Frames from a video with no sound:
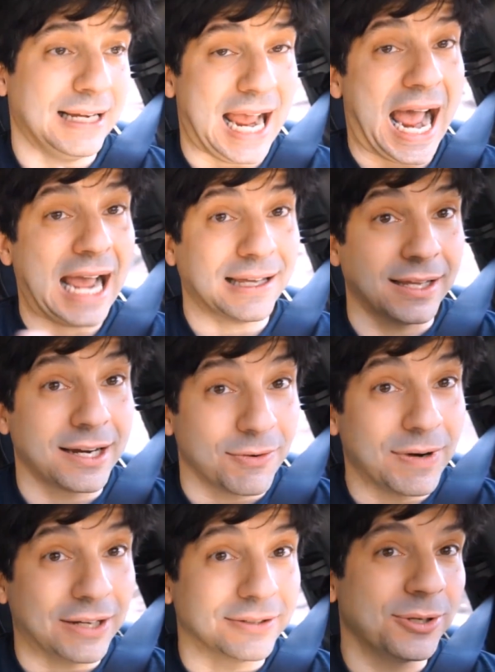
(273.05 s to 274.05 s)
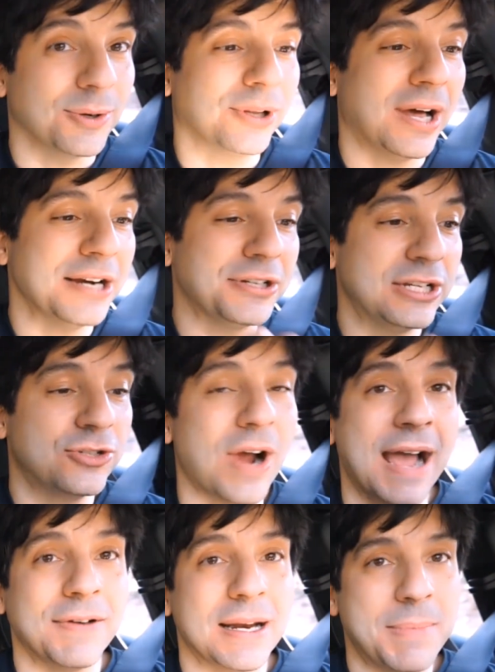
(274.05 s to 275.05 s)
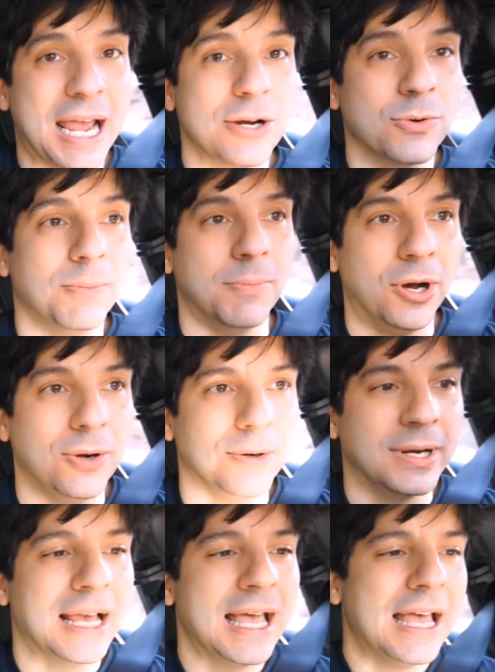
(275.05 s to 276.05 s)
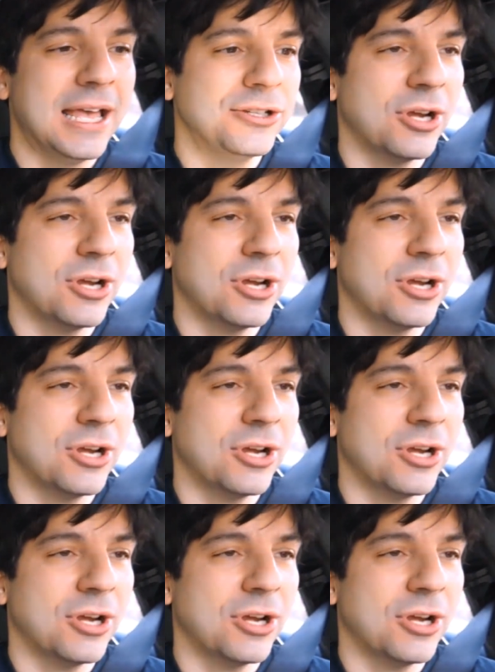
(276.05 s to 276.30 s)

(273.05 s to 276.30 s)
act like a real dual clutch is drive it in manual mode.